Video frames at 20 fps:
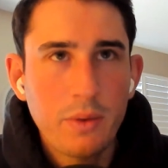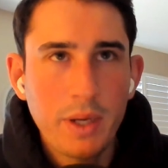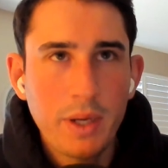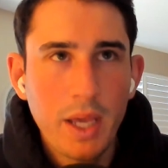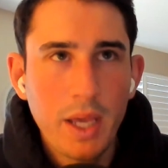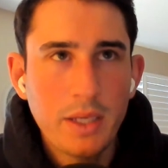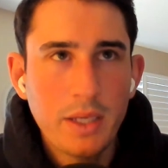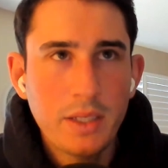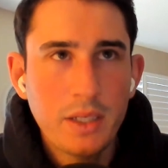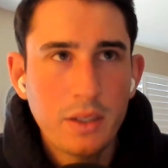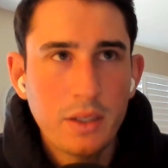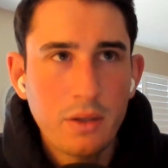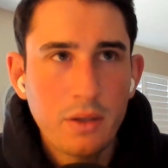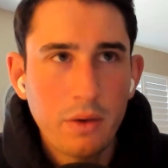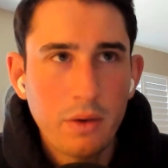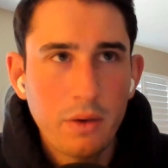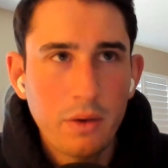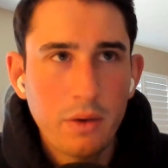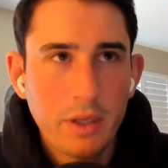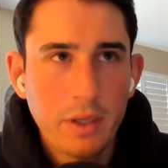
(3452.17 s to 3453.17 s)
2018
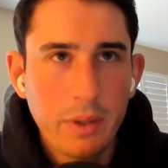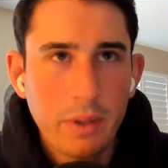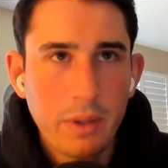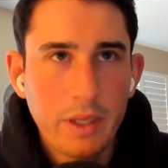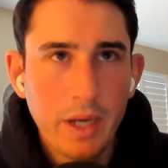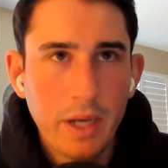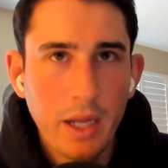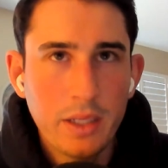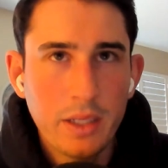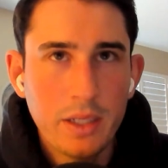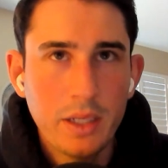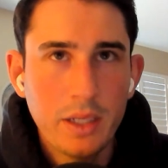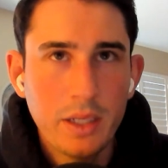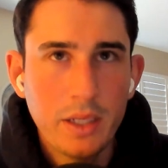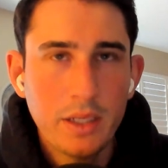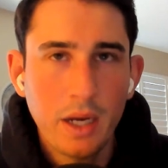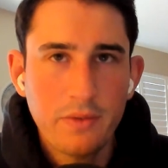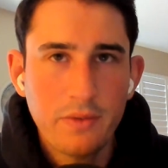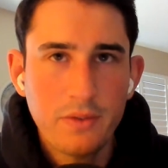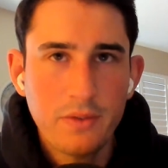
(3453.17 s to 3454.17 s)
going into 2019
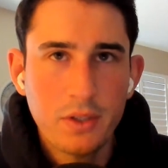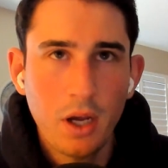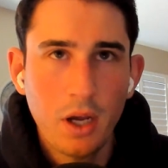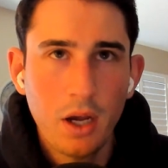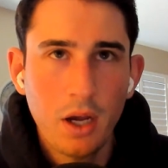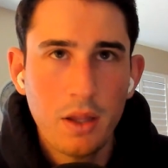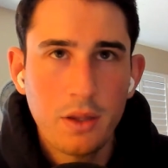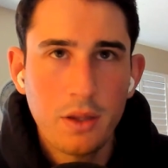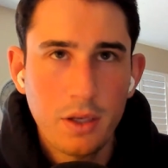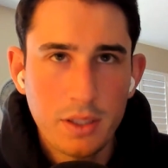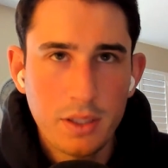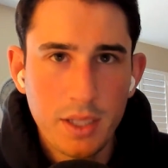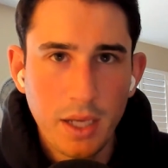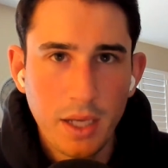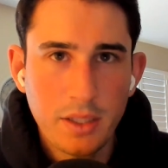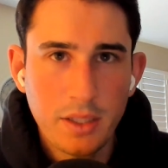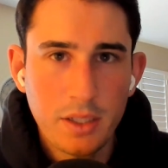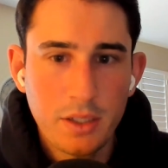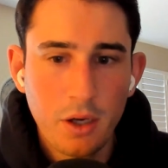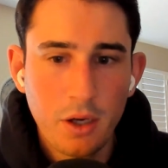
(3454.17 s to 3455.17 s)
kind of saw
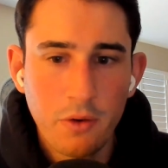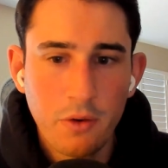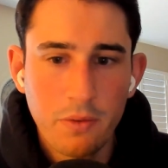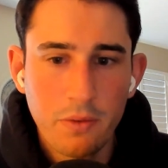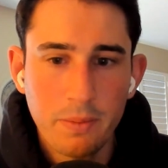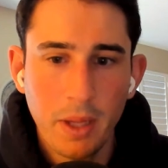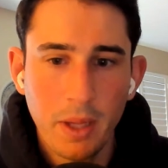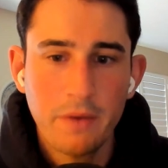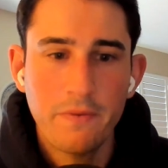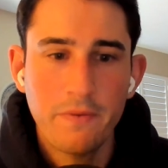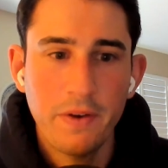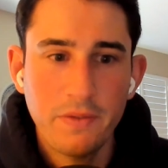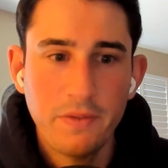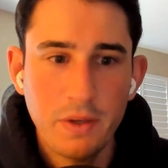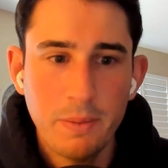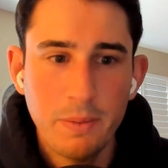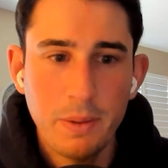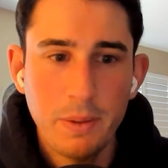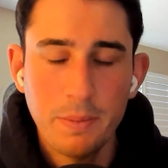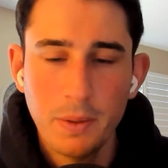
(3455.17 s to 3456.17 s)
ConsenSys go from like
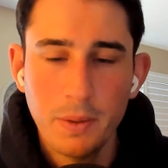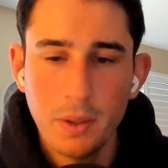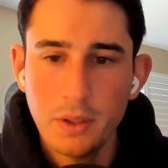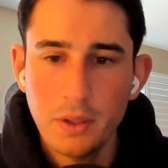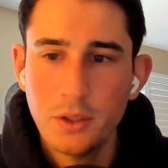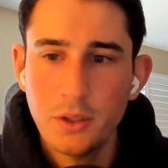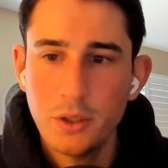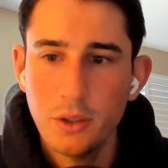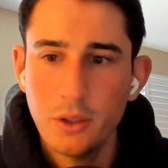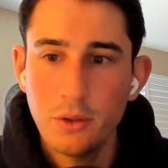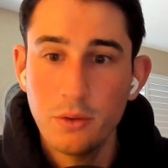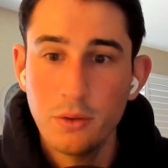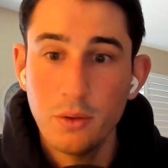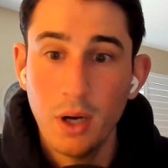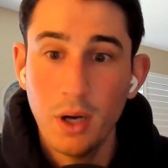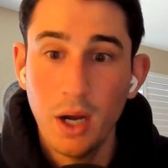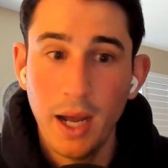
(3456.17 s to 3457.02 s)
50 people to